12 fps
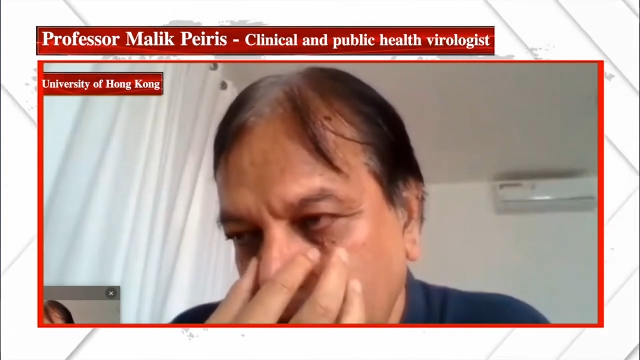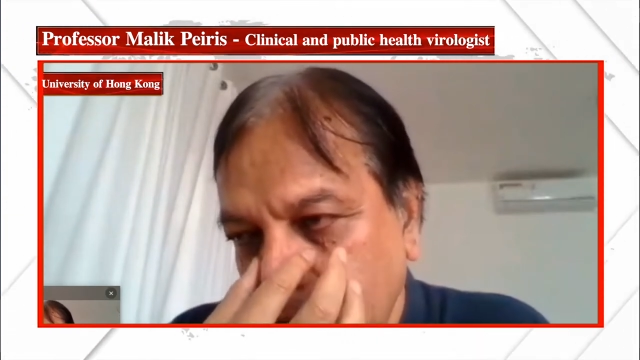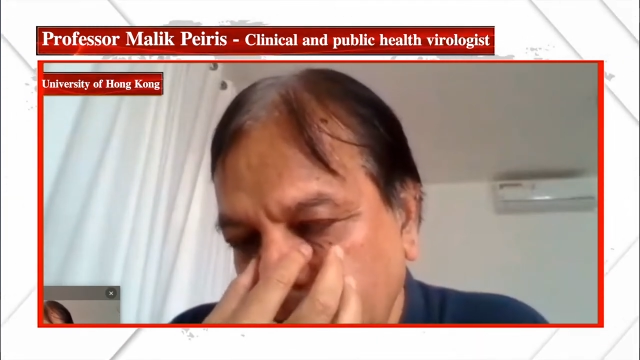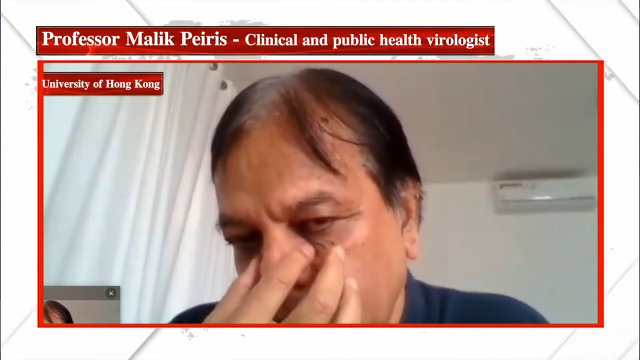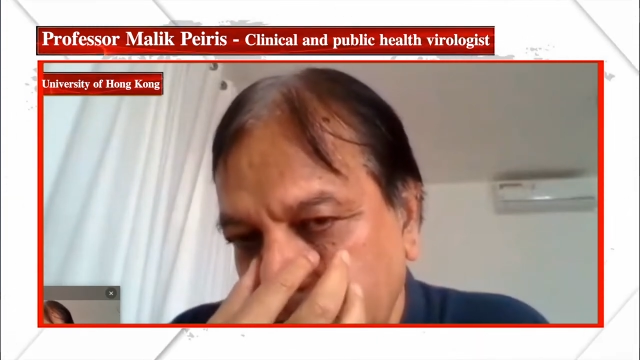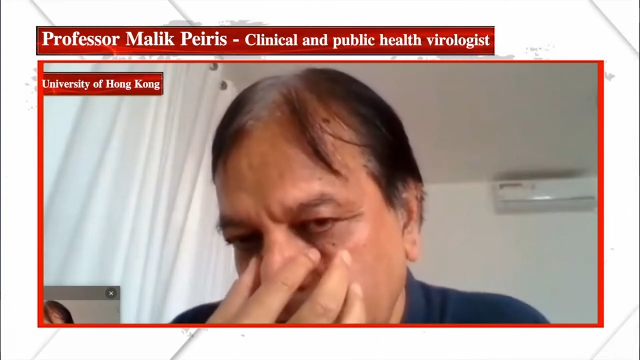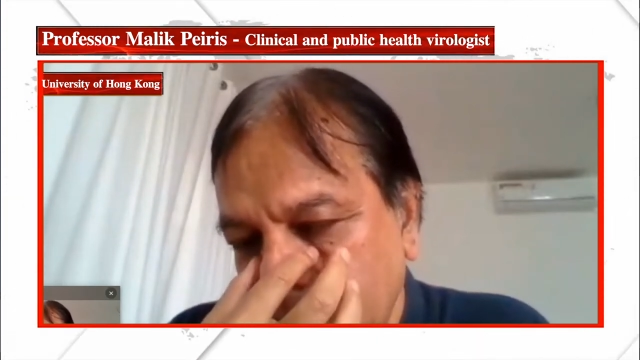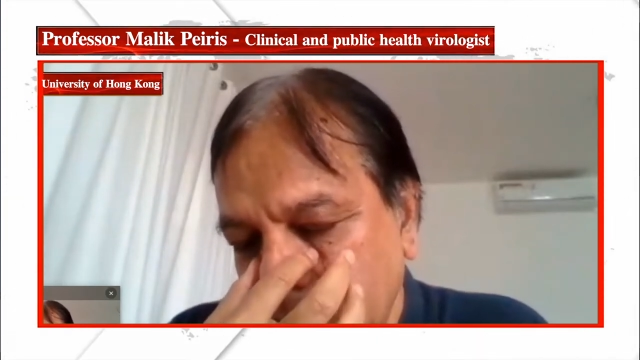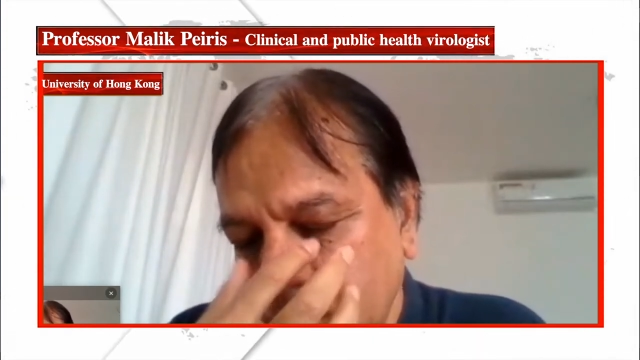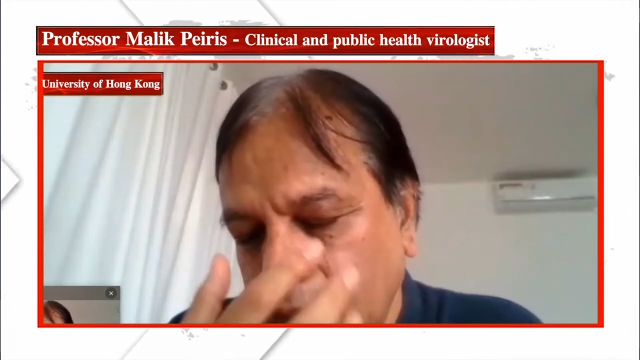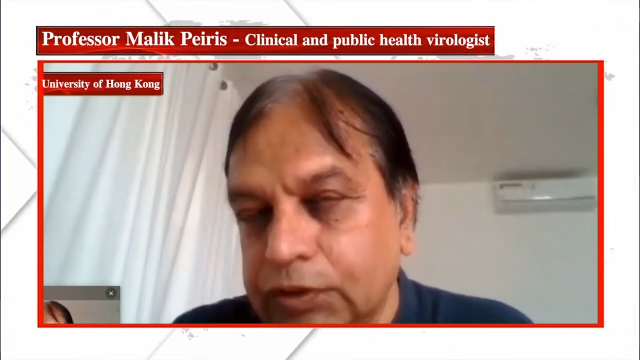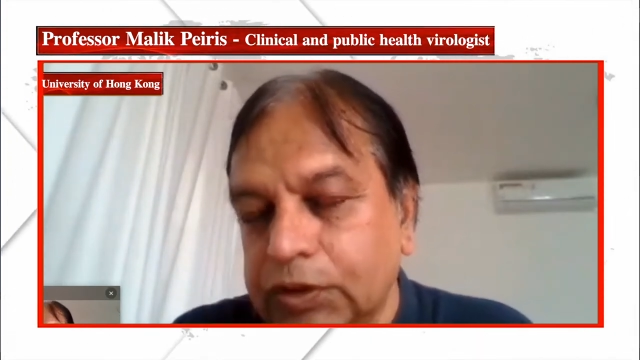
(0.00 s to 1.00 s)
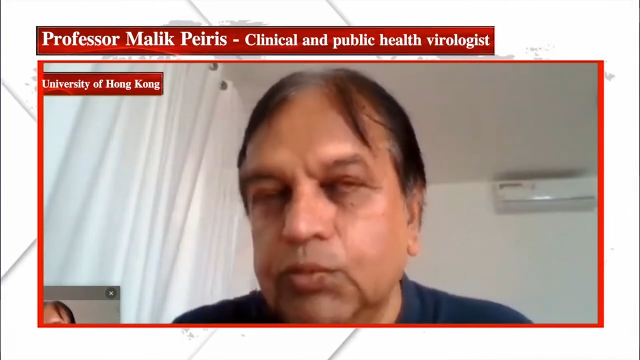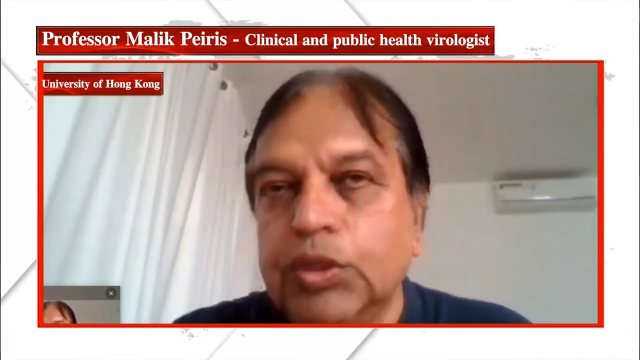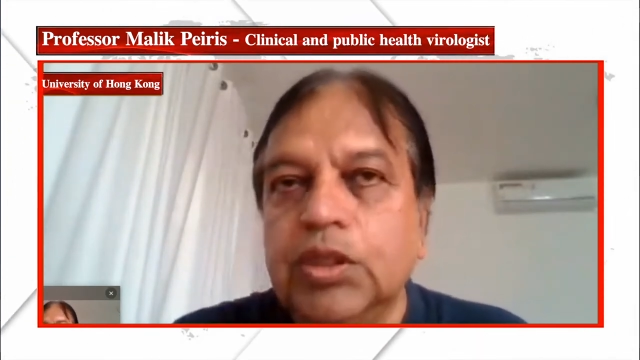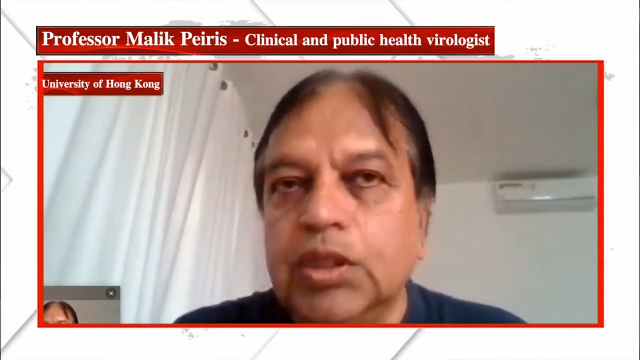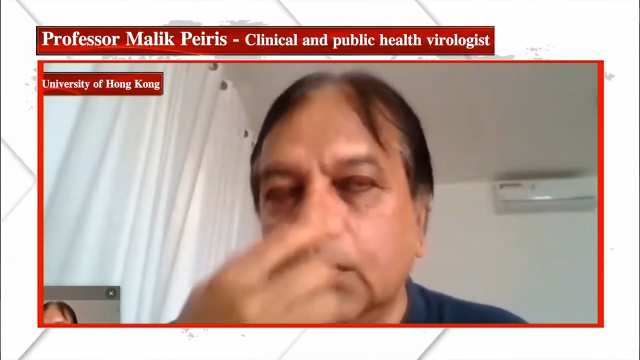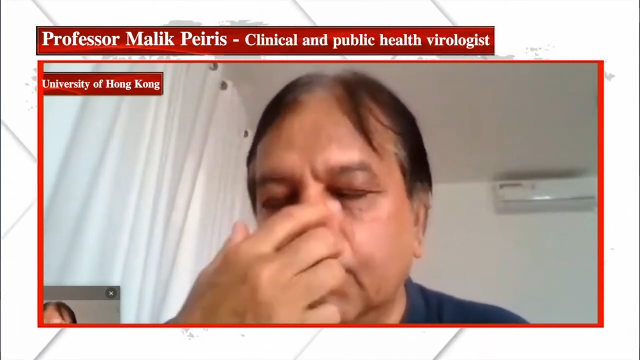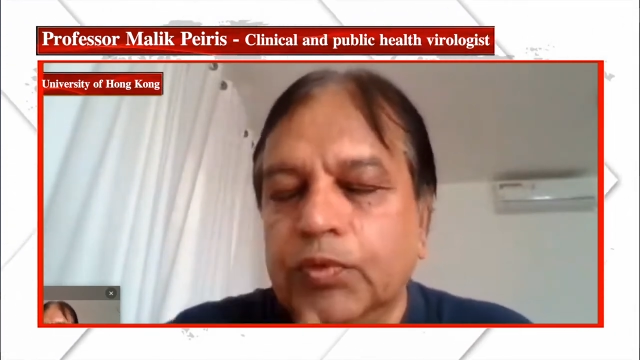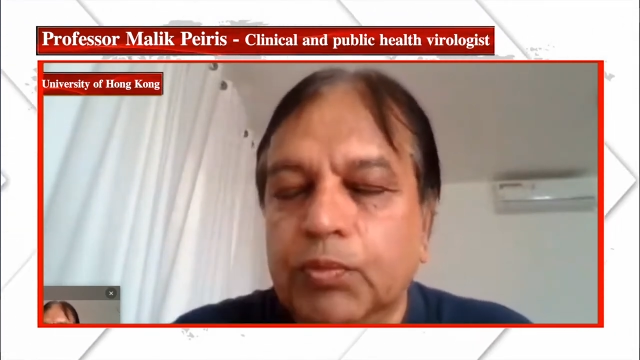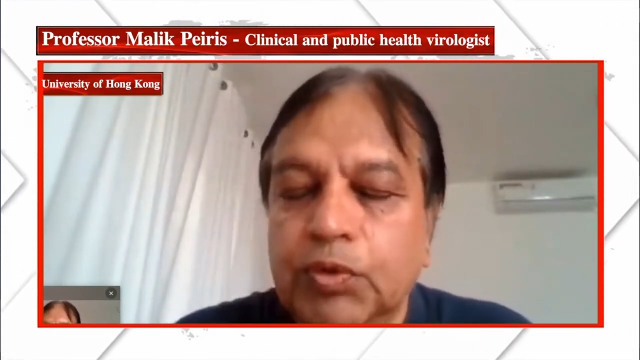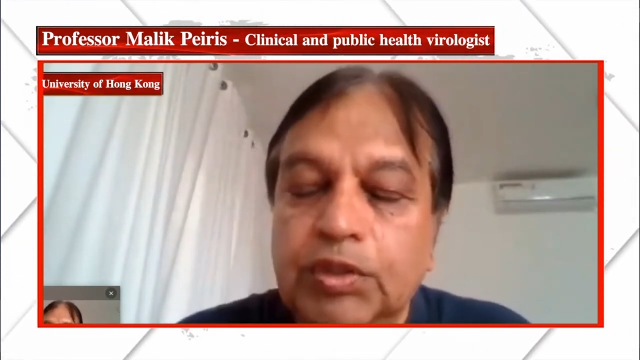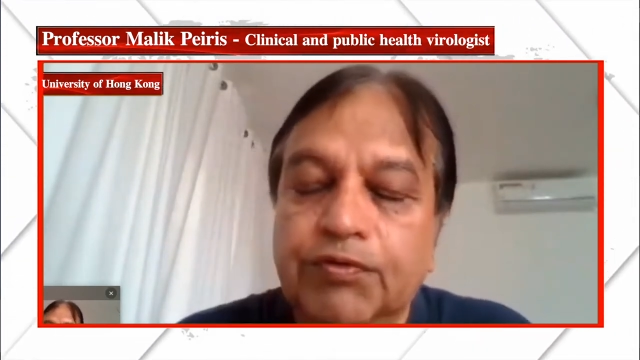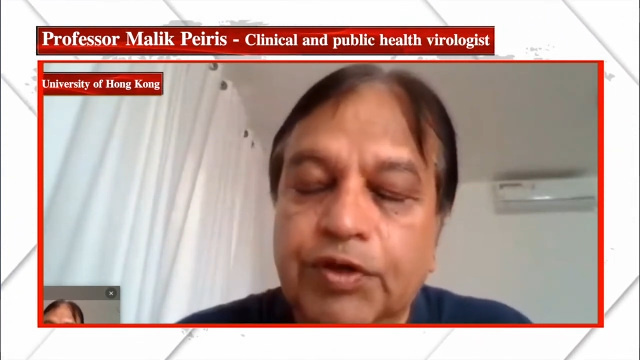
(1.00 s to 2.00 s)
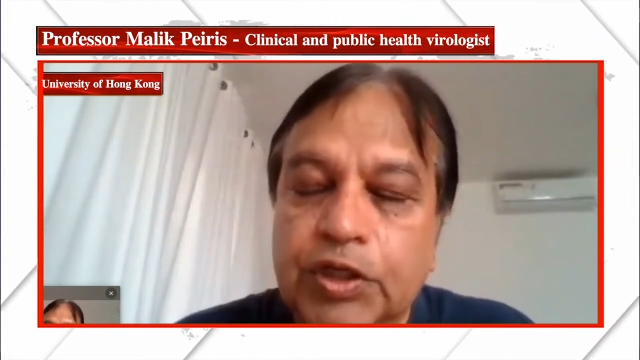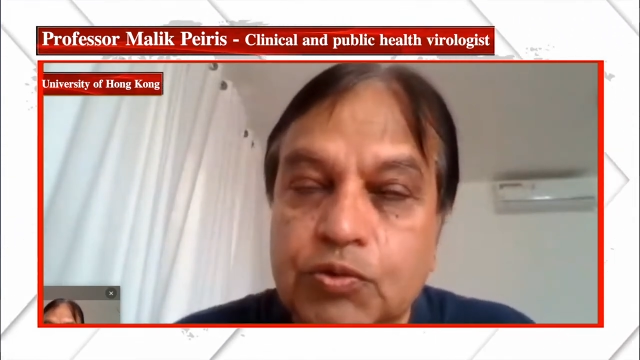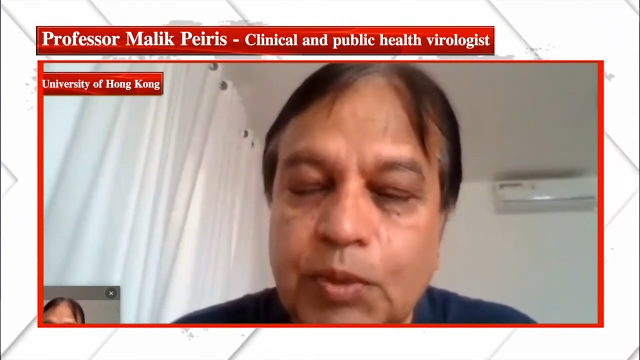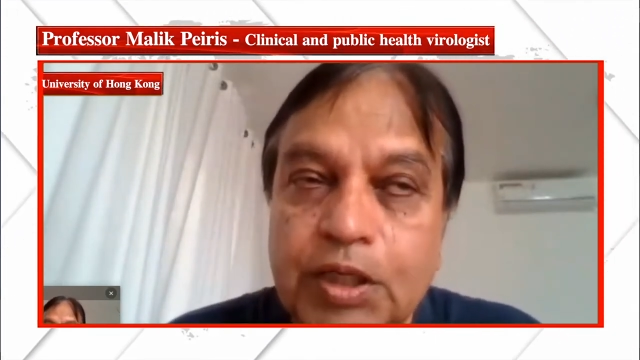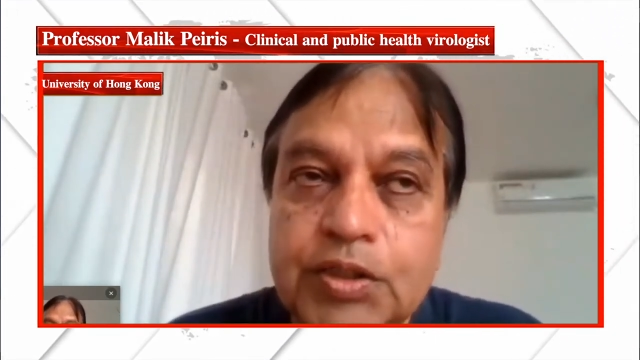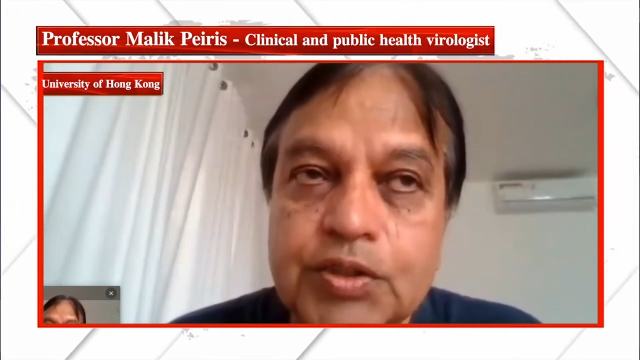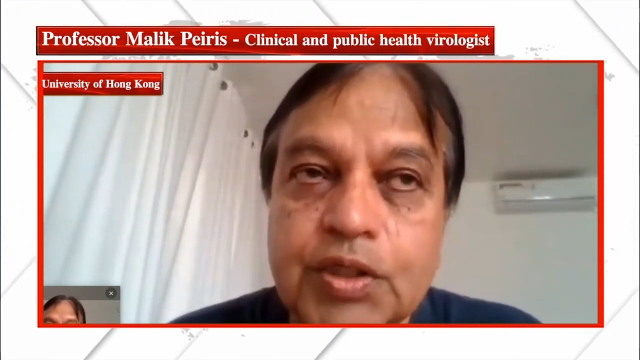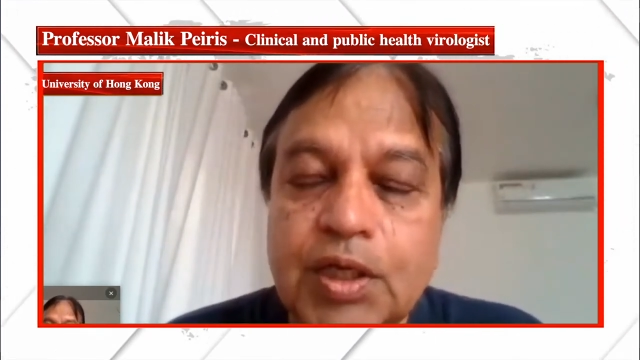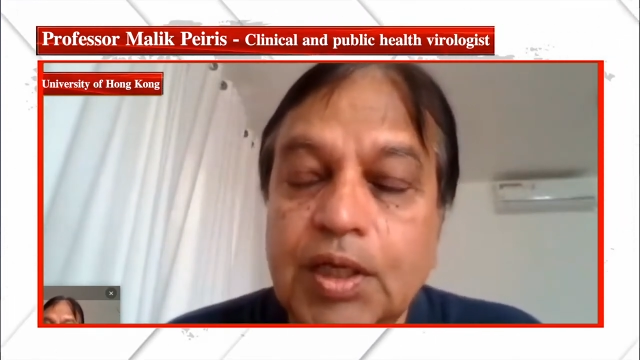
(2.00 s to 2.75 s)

tightly covered with the, with the face mask.